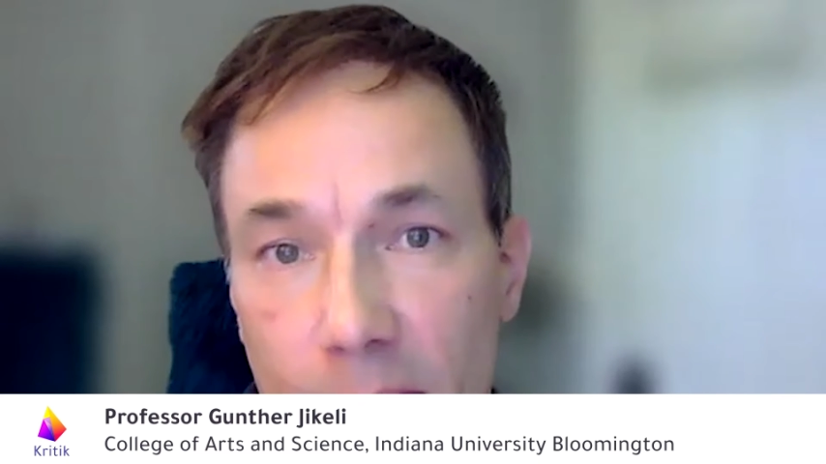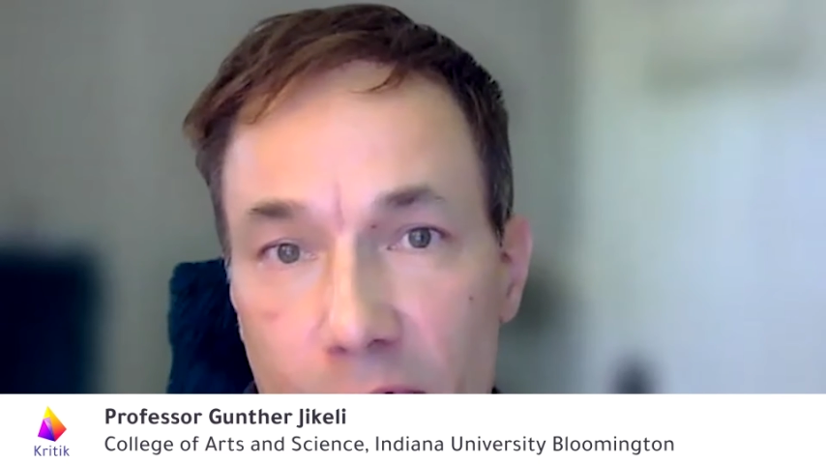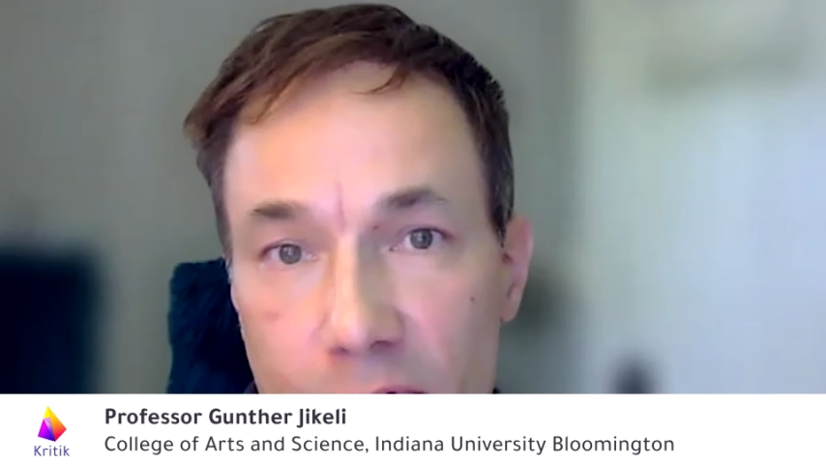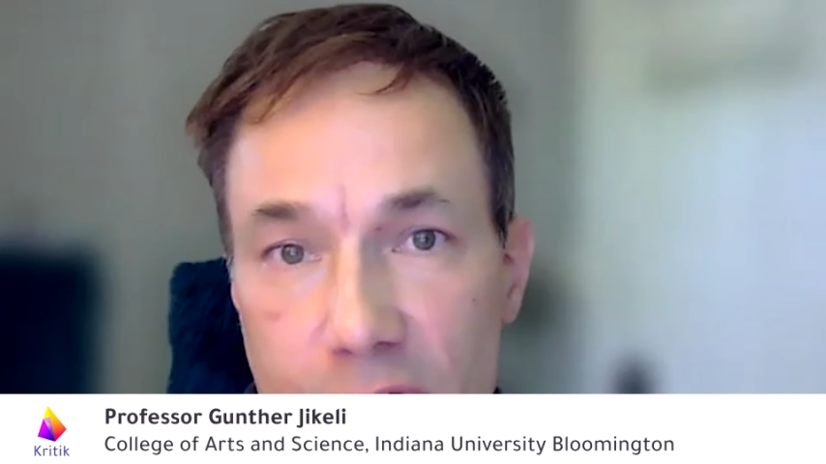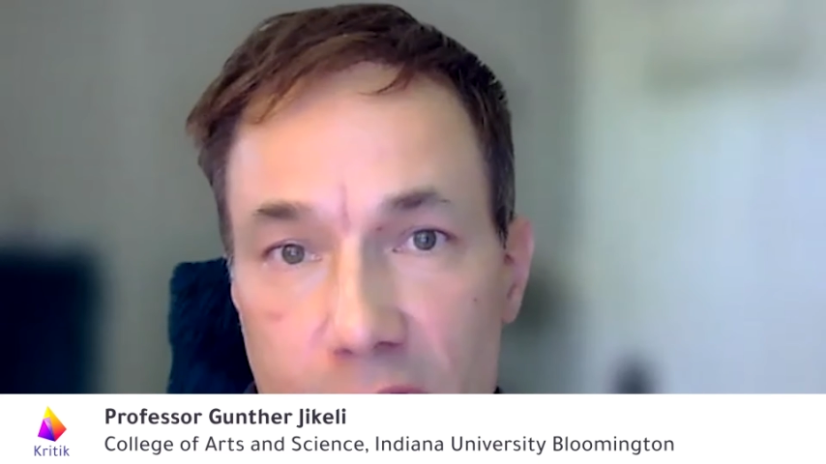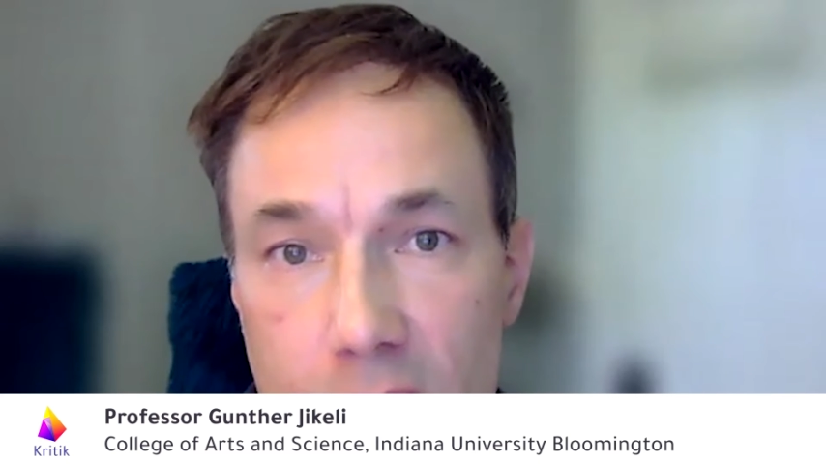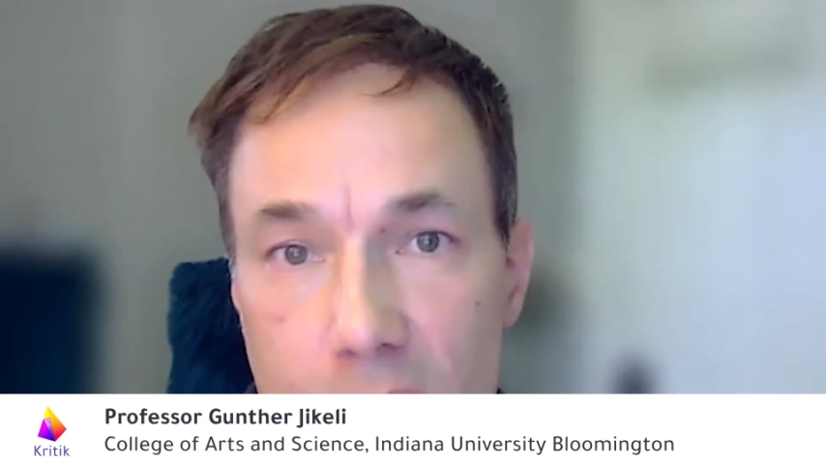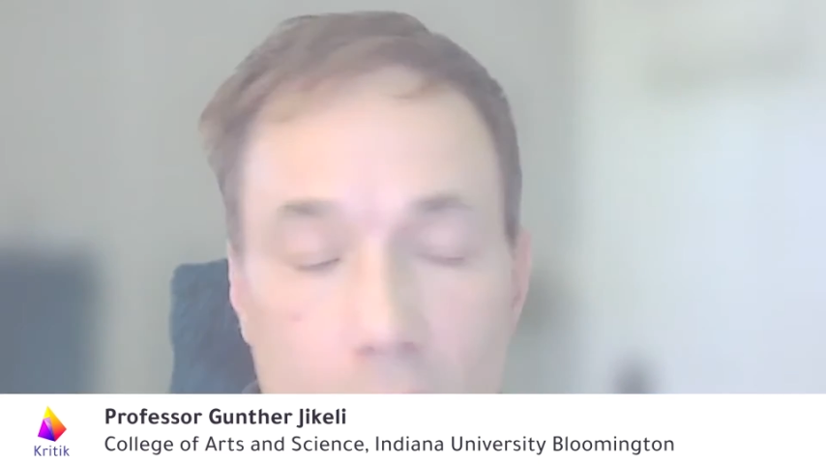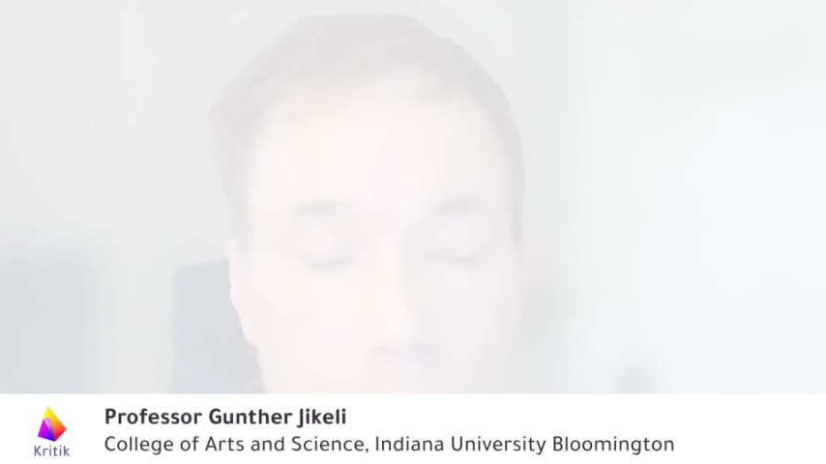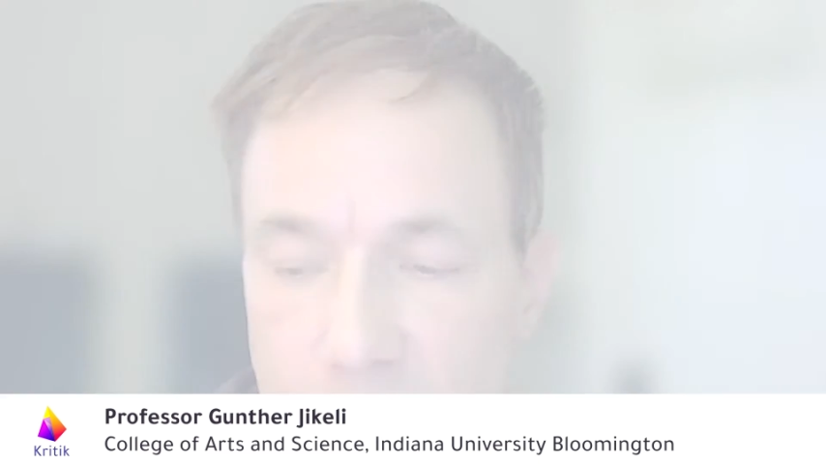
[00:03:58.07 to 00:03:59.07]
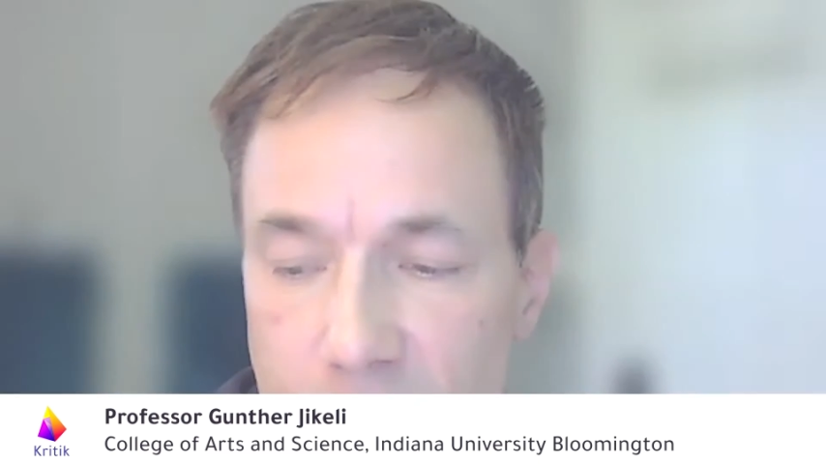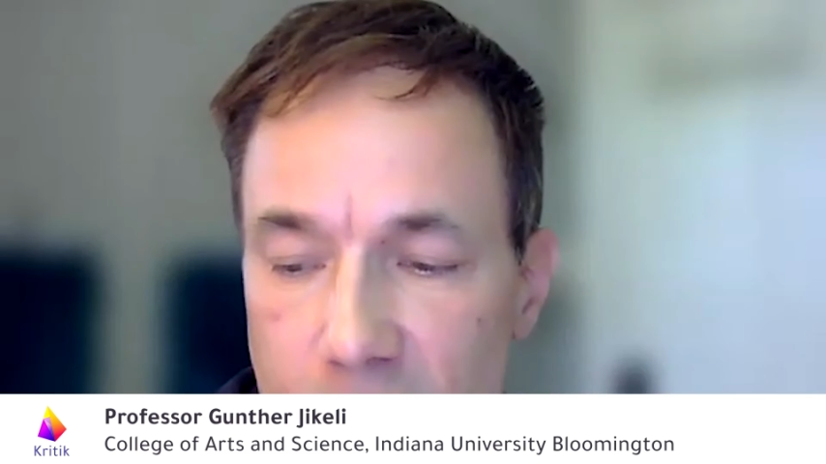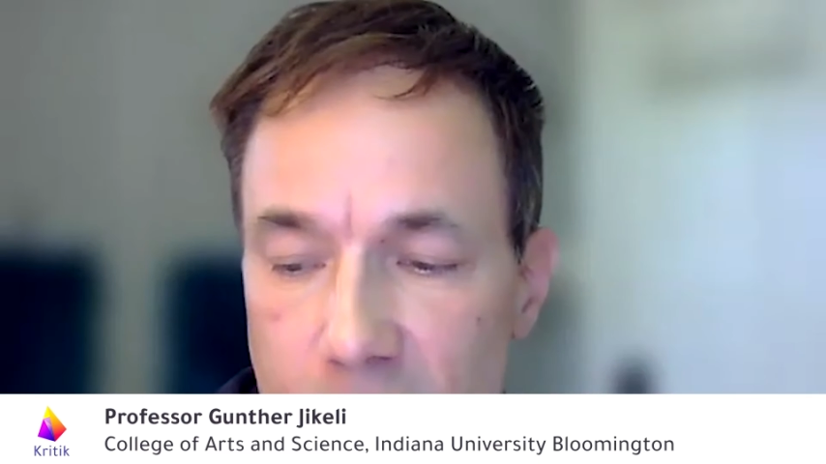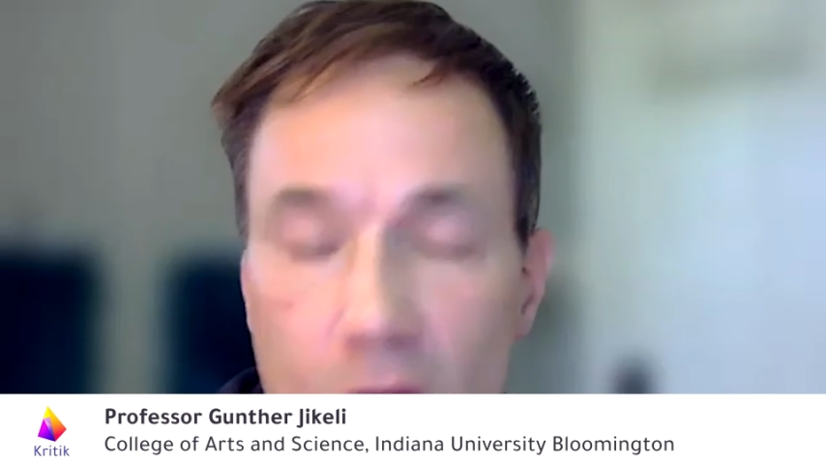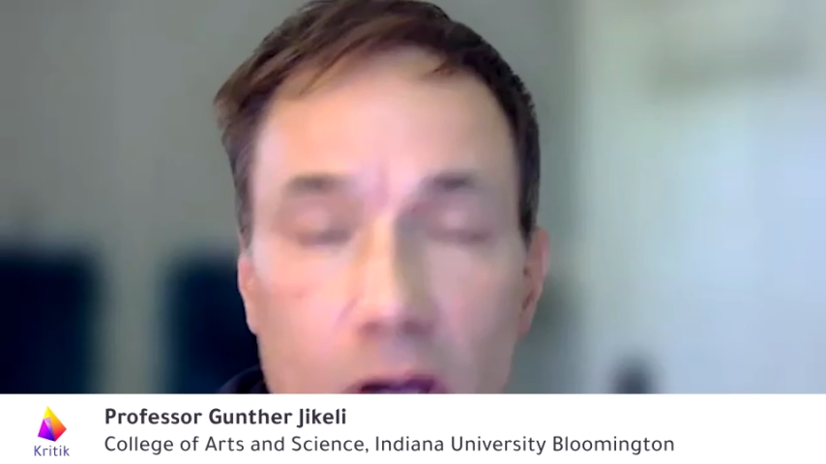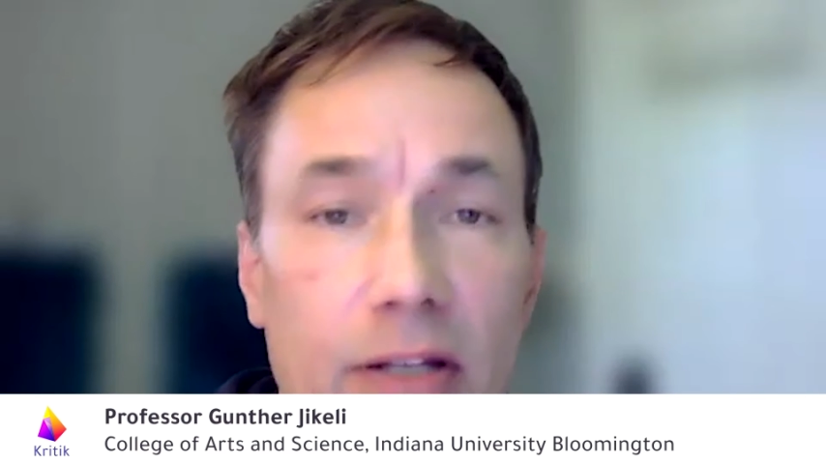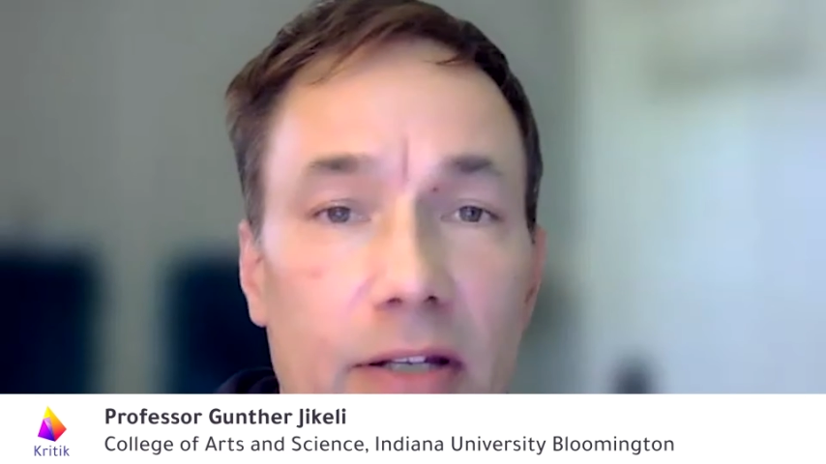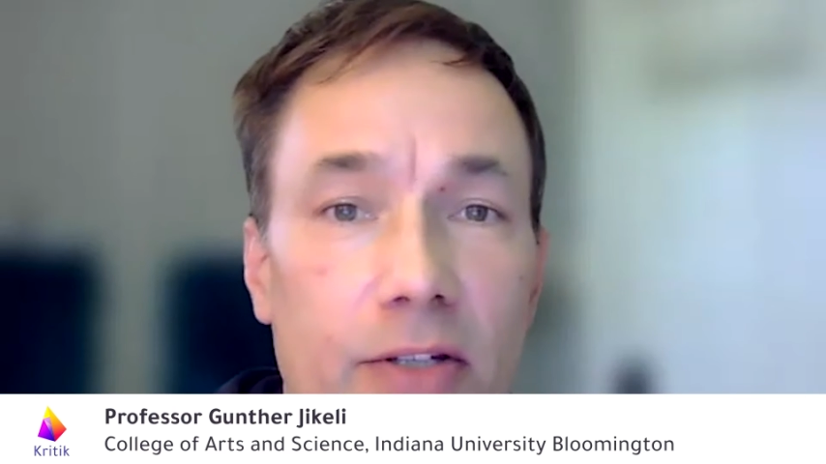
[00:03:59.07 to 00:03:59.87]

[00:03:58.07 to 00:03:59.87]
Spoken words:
process. This is not a